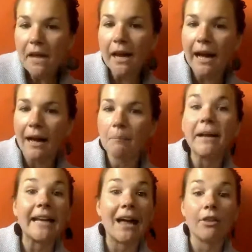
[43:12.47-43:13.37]

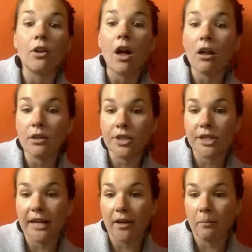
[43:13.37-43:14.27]
But yeah, they'll all
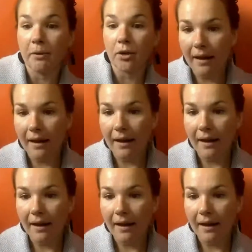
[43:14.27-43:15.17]
share per
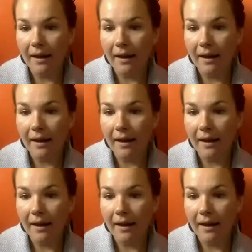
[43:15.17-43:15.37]
network.